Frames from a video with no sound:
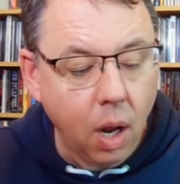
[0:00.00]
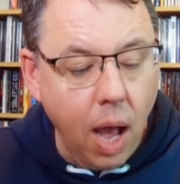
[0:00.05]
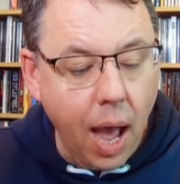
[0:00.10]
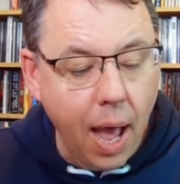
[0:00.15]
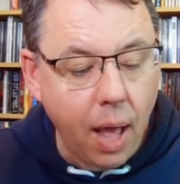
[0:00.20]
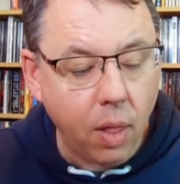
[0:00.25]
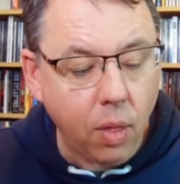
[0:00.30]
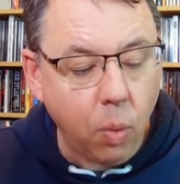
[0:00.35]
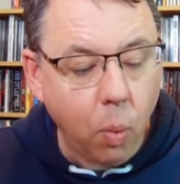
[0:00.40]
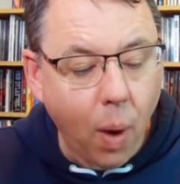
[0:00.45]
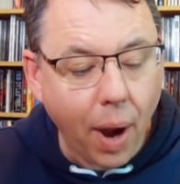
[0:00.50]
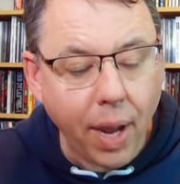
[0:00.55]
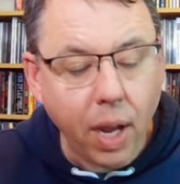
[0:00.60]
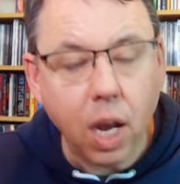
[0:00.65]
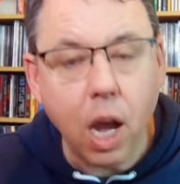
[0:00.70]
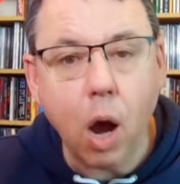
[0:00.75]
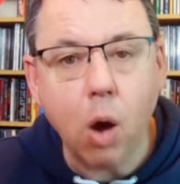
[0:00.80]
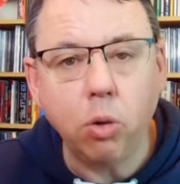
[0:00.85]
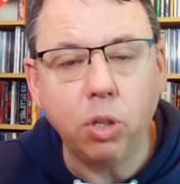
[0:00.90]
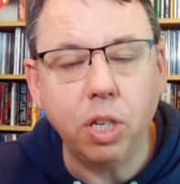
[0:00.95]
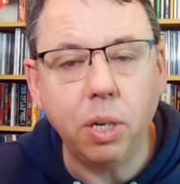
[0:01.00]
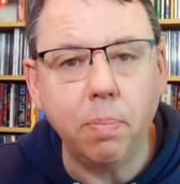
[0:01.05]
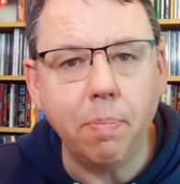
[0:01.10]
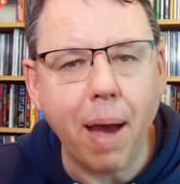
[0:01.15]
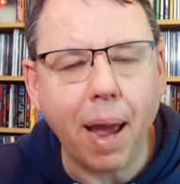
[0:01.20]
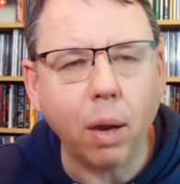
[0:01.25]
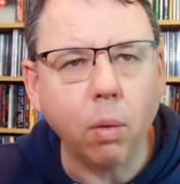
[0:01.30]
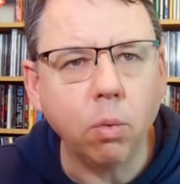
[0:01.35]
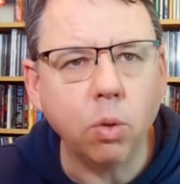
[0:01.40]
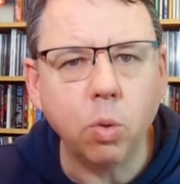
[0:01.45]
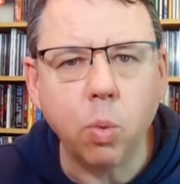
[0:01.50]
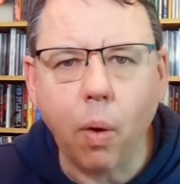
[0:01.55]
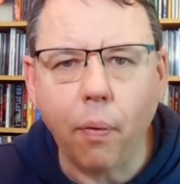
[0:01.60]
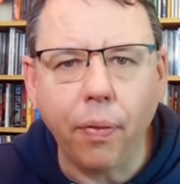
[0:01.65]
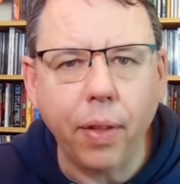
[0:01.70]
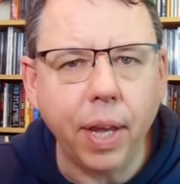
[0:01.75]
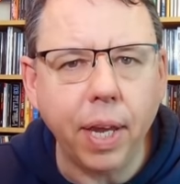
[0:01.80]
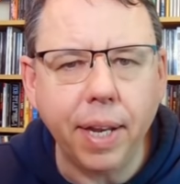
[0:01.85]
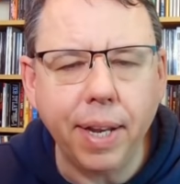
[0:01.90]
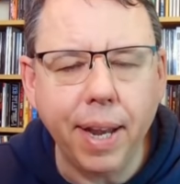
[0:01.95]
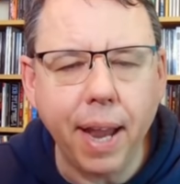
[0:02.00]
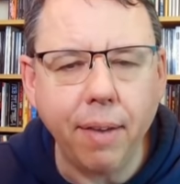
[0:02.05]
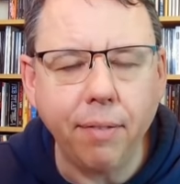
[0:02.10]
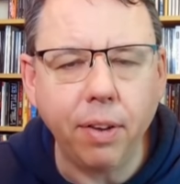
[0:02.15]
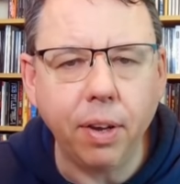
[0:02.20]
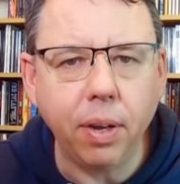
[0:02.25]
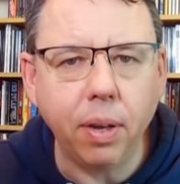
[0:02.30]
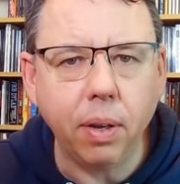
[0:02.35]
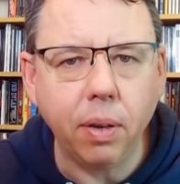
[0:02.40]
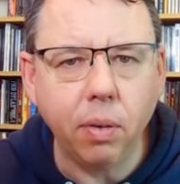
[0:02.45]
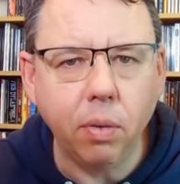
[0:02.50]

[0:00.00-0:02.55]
The White Coated Man was one that had never